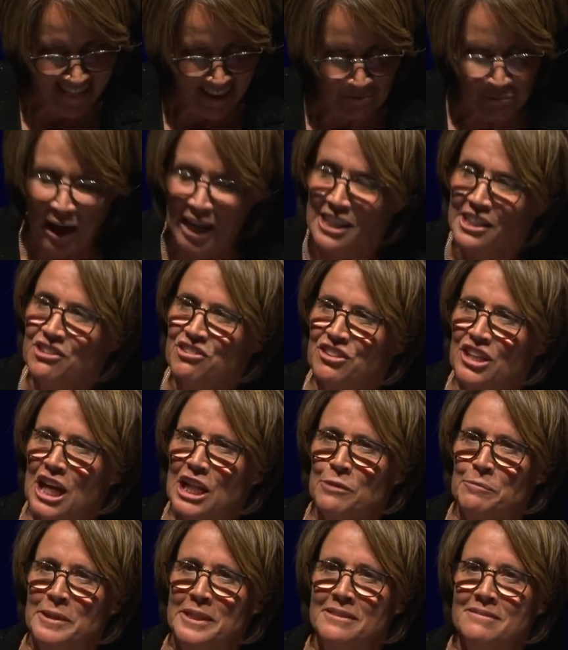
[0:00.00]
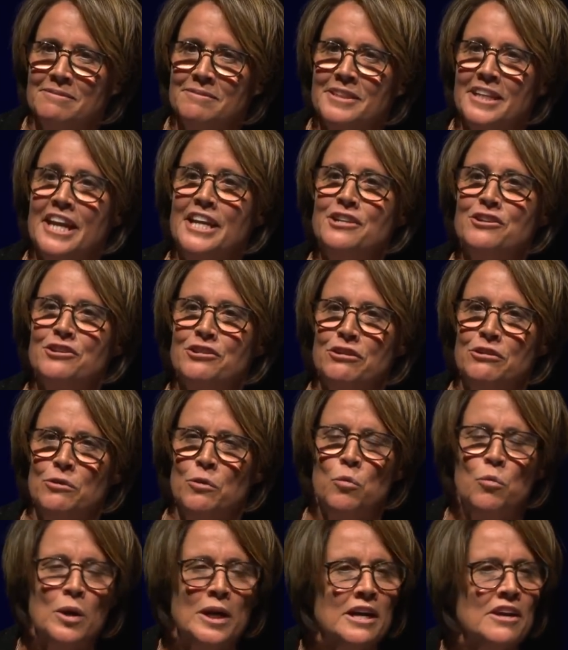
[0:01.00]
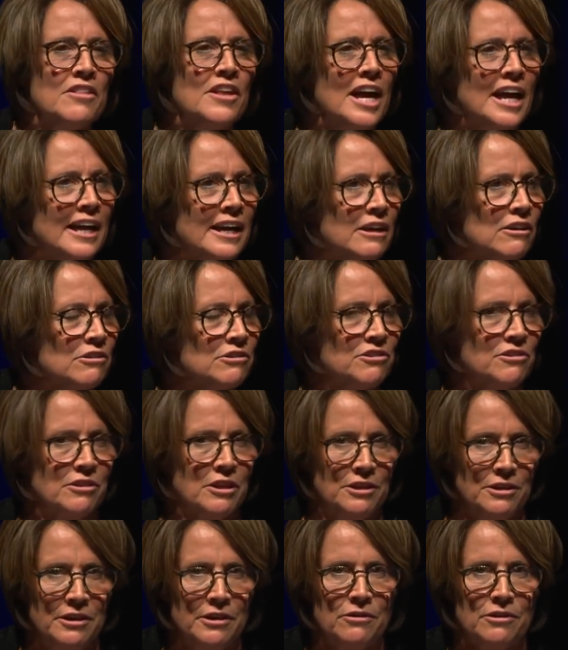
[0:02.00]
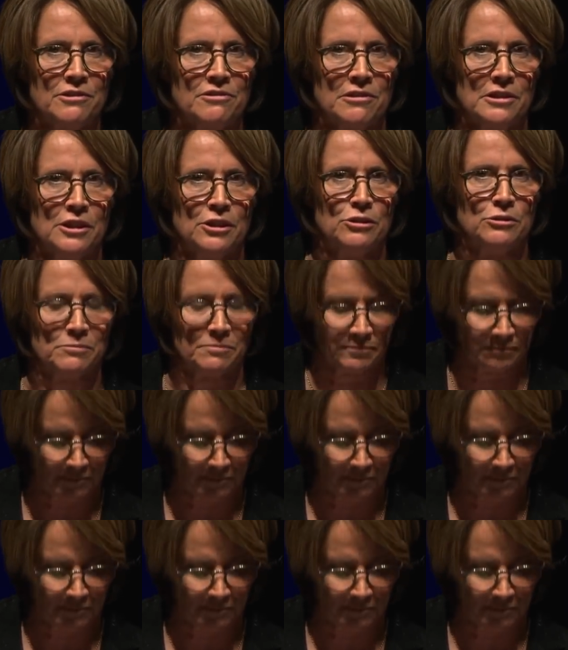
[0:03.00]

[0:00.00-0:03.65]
Molly Solomon, Ken too. Where the hell's the nearest loo?